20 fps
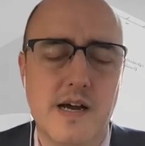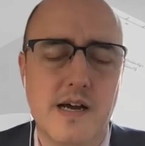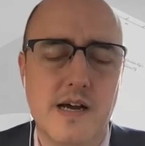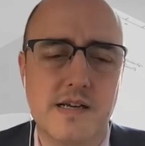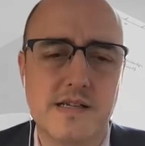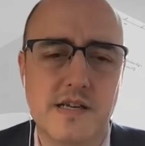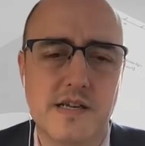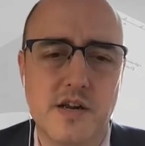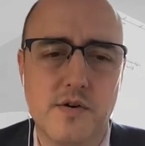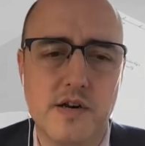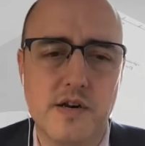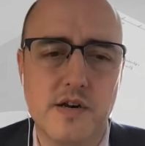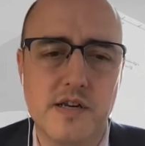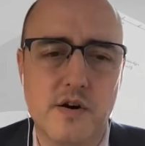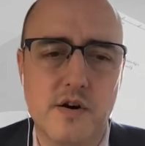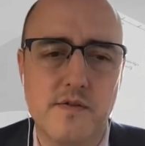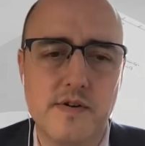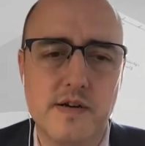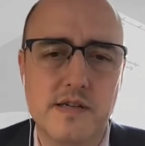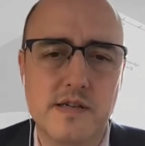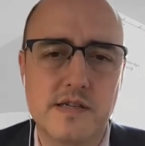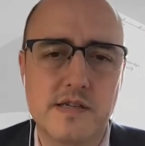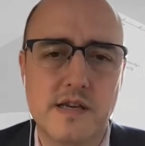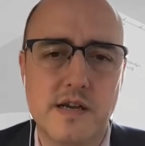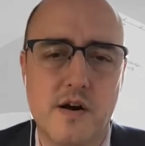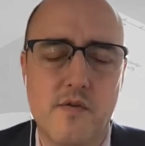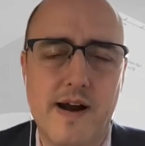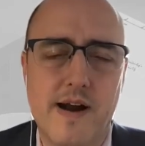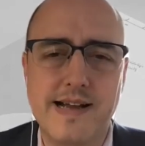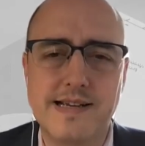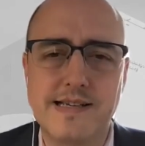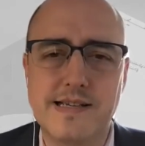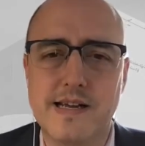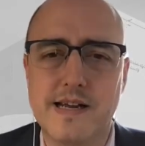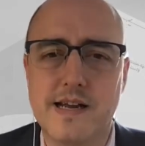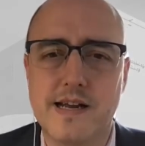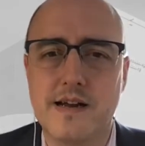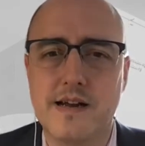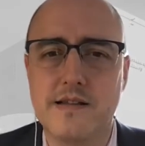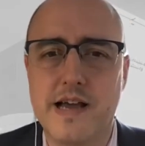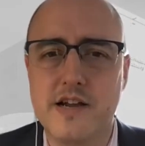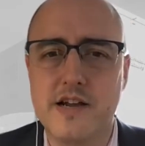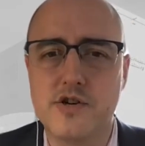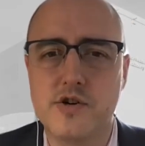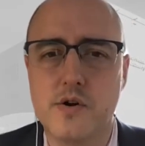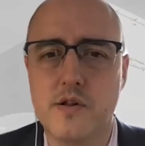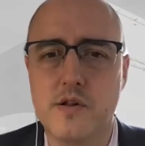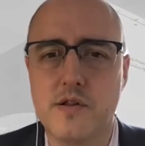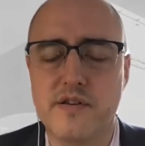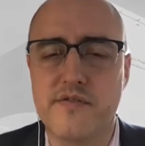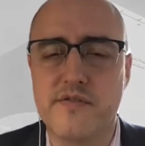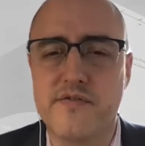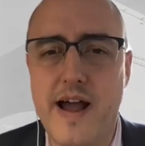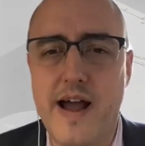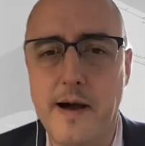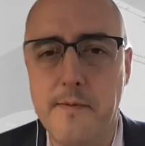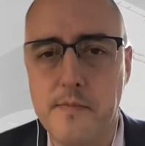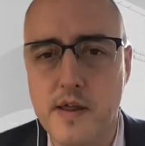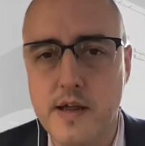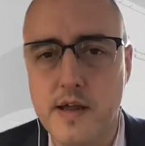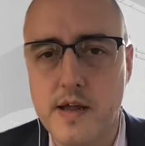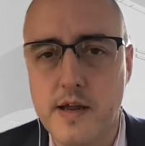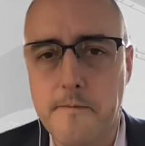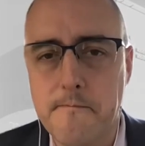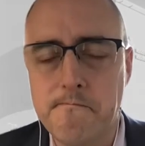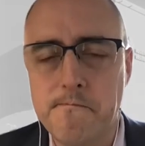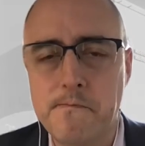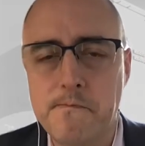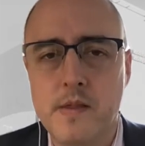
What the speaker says: Security service harassing that journalist's family,